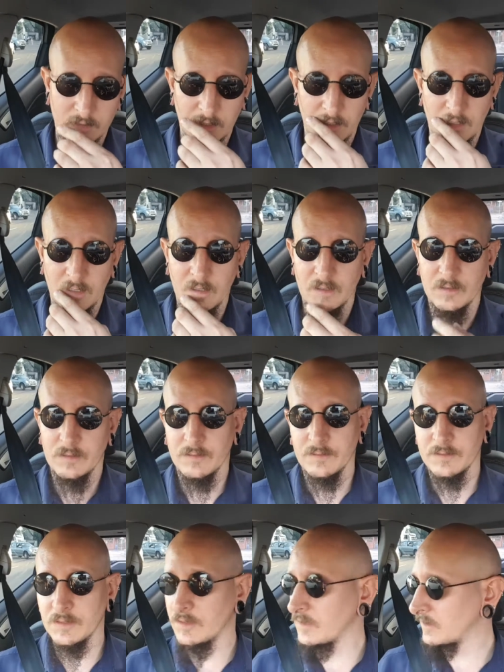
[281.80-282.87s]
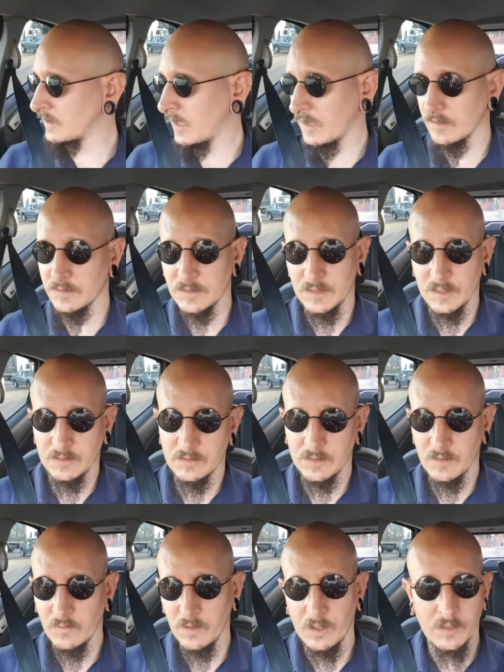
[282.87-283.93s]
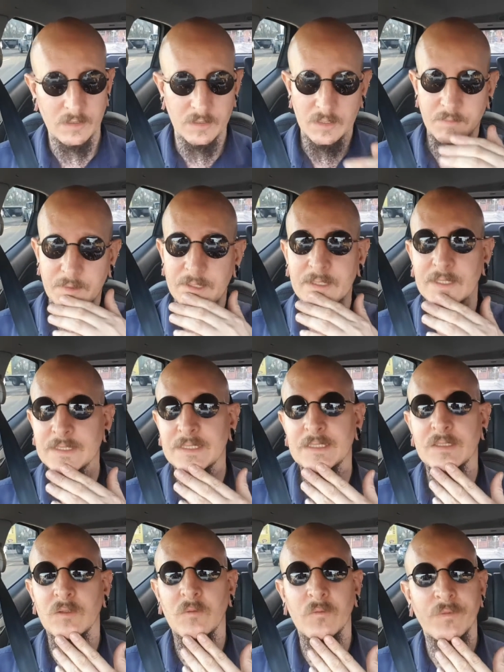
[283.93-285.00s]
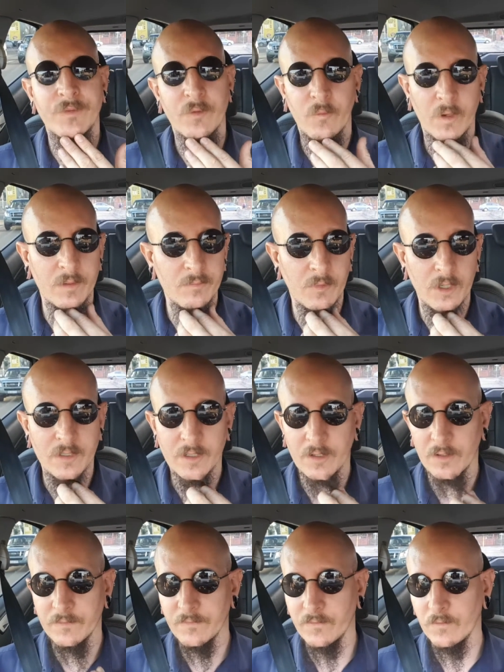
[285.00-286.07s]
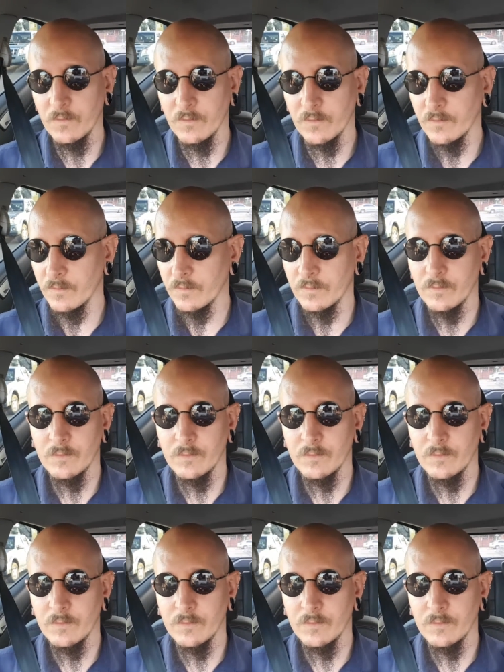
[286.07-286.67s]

The the discounts that, that were on it. I mean this the the one mod I got for